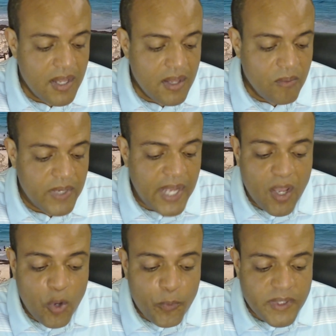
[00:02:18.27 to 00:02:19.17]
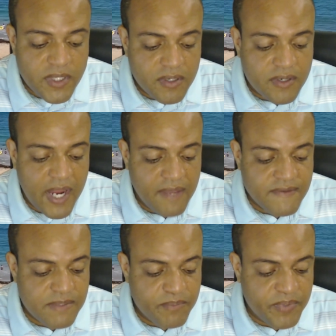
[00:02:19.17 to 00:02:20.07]
when I open your
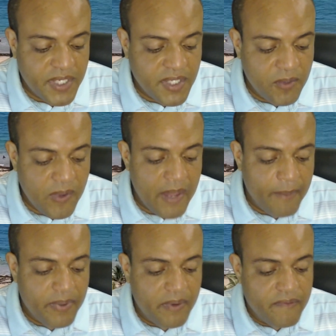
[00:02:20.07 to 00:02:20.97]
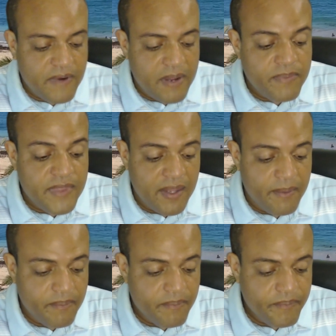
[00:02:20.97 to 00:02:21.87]
graves and bring you up from
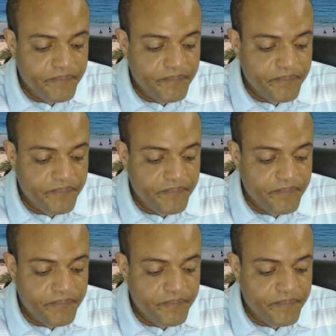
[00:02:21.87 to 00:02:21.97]
them.